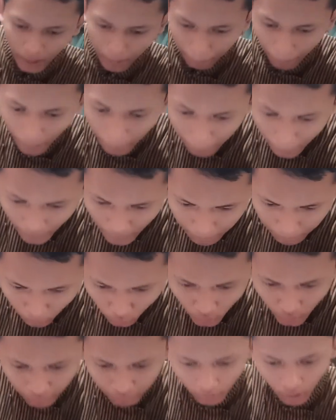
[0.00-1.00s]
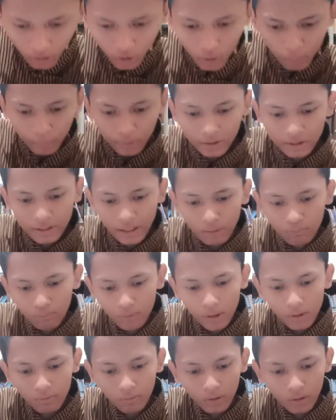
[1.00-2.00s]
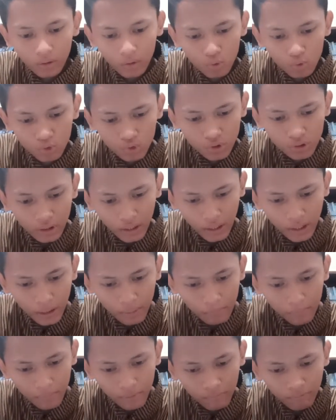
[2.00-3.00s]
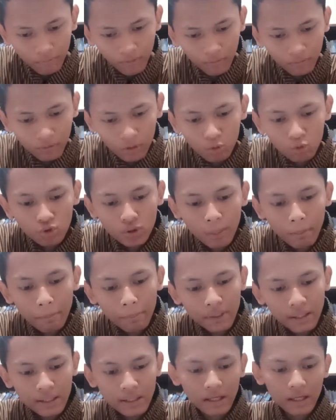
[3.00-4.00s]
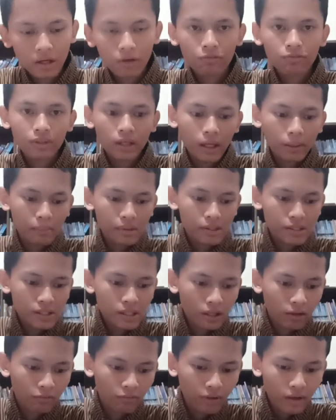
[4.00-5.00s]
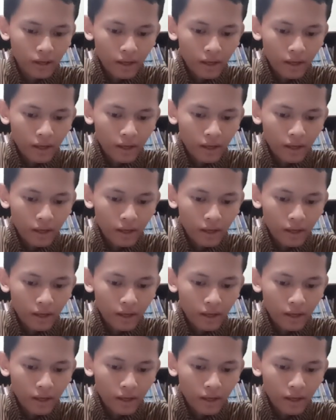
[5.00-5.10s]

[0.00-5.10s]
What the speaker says: My main point of argument is that we will lose the meaning of time itself.